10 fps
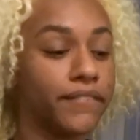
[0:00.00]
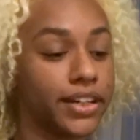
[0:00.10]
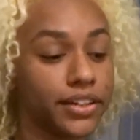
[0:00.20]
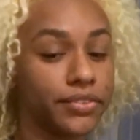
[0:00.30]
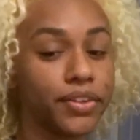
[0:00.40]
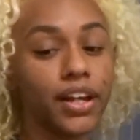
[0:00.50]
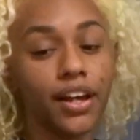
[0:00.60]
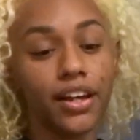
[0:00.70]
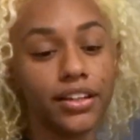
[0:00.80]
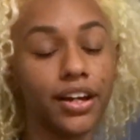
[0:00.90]
But
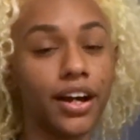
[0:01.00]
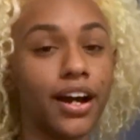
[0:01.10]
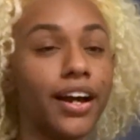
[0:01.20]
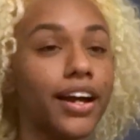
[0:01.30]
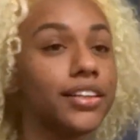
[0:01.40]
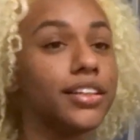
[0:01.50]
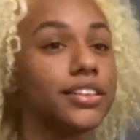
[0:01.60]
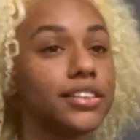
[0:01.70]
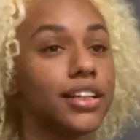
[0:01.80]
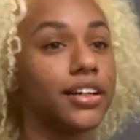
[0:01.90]
yeah, I got
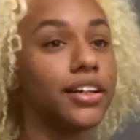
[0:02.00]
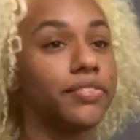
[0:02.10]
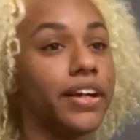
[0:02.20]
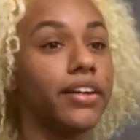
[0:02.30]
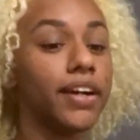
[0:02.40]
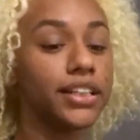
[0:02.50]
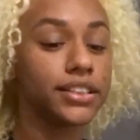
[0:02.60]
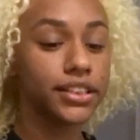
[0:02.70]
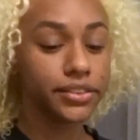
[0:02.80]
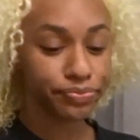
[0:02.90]
this hair
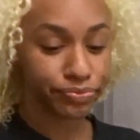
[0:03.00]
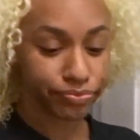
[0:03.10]
mask, and